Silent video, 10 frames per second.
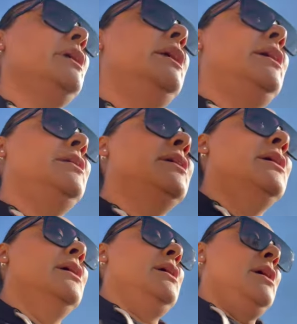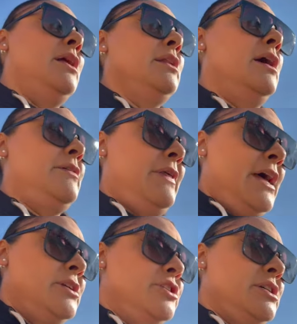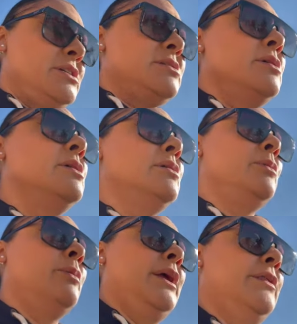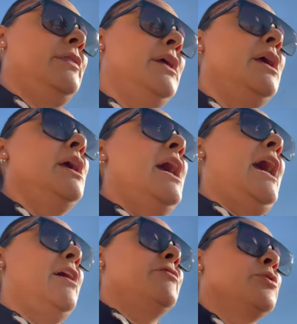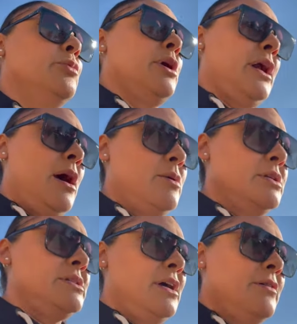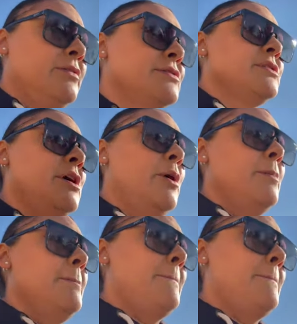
and a lot of that is just with after work hour stuff. So